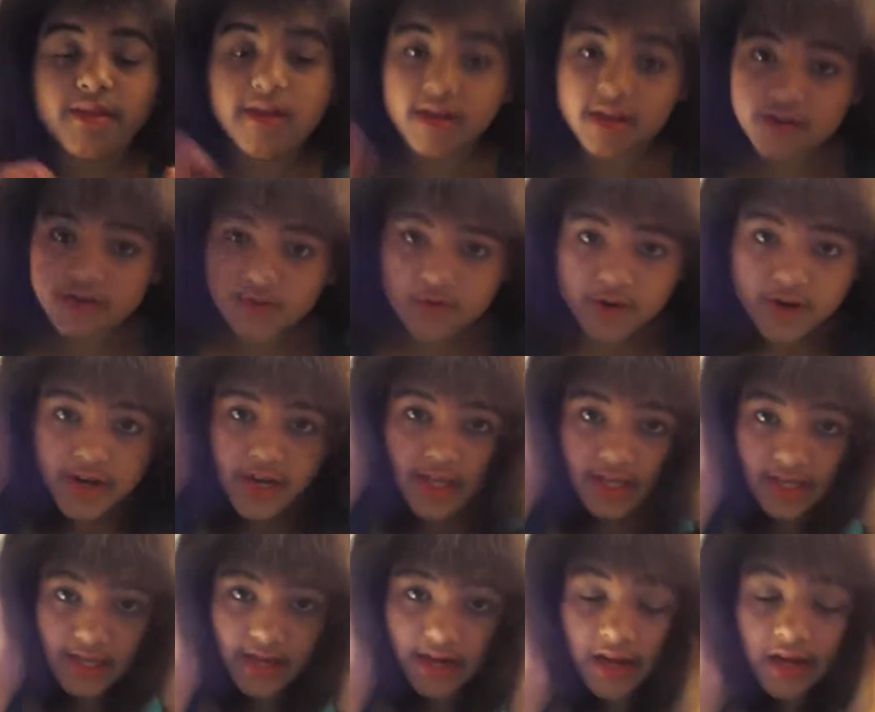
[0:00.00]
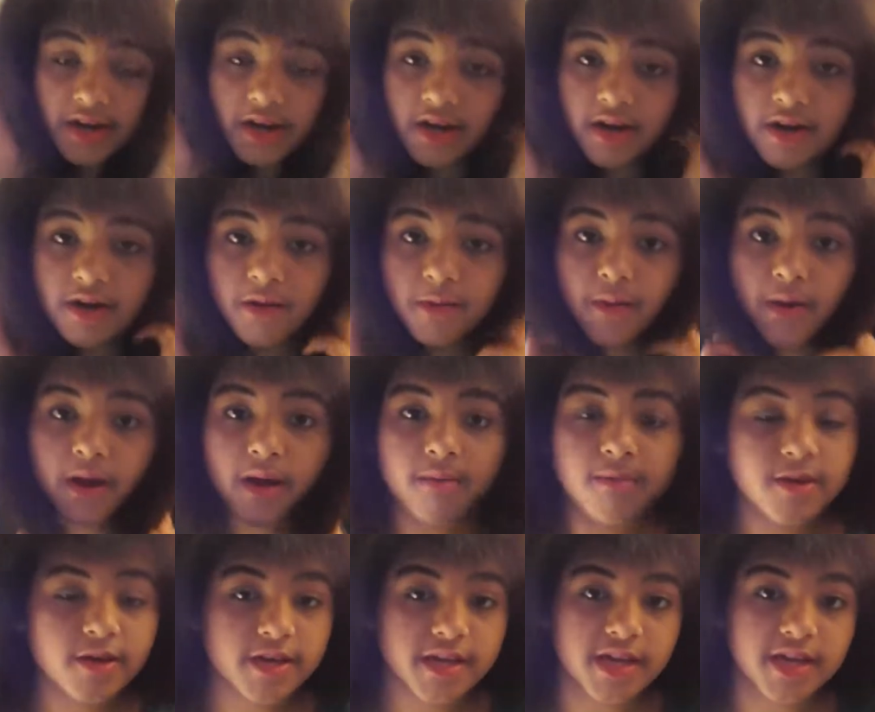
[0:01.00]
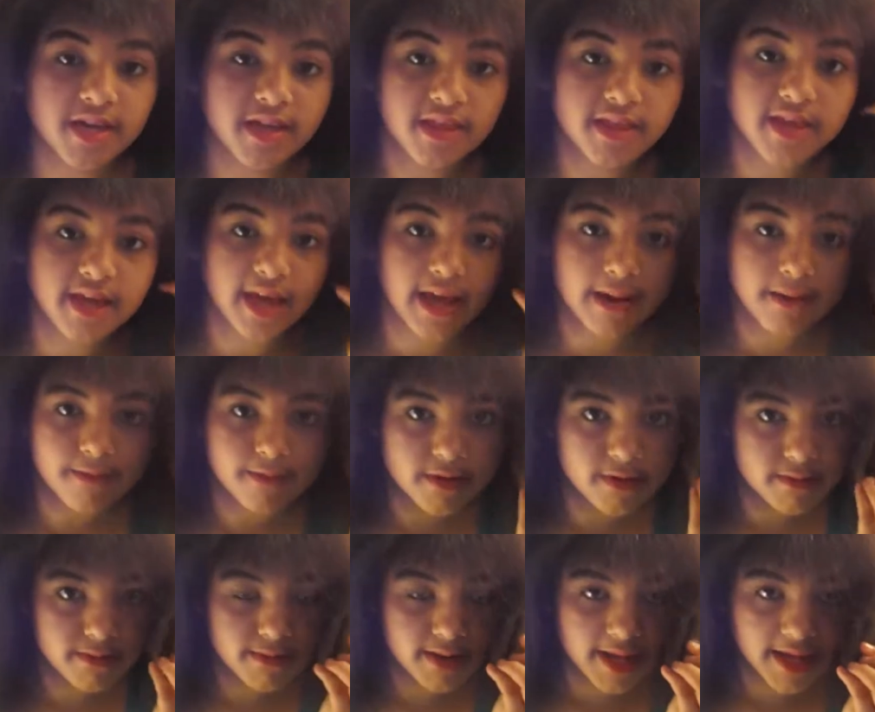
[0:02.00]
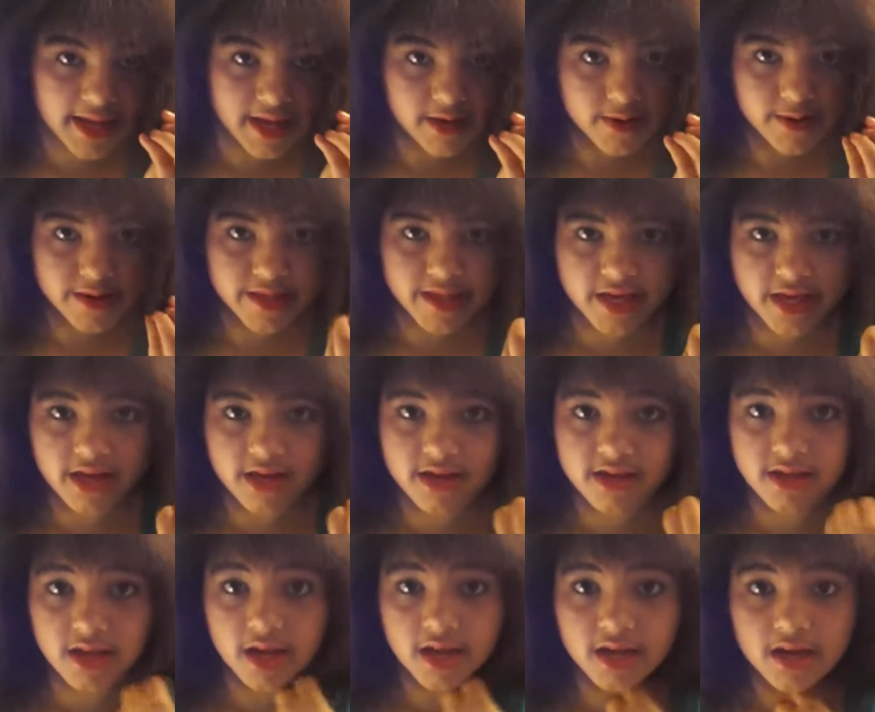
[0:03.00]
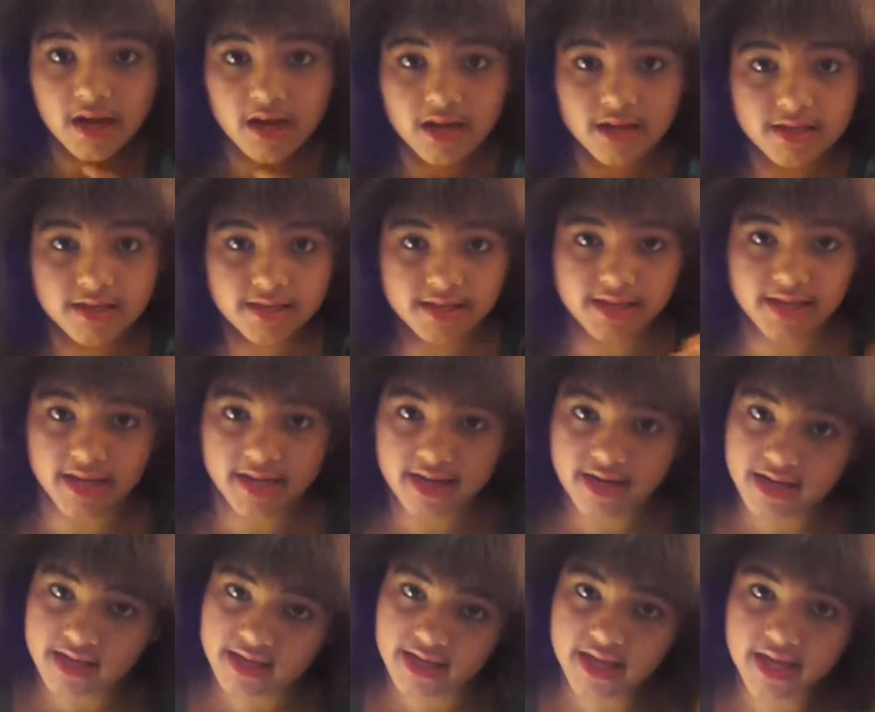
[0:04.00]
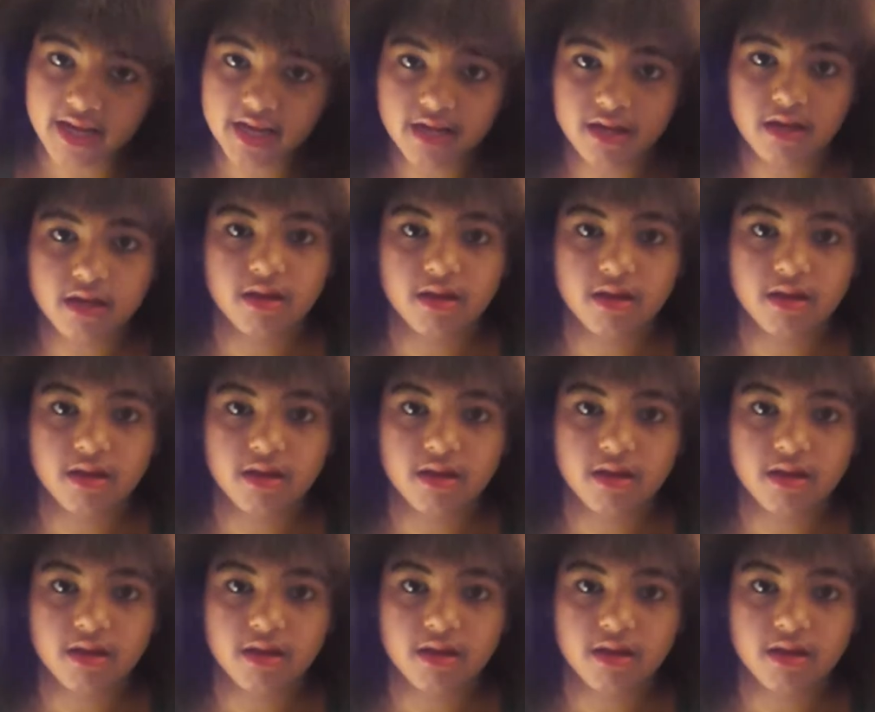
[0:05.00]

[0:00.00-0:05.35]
this frizz, and I don't know why I'm looking in the camera and playing with it because I can't see anything.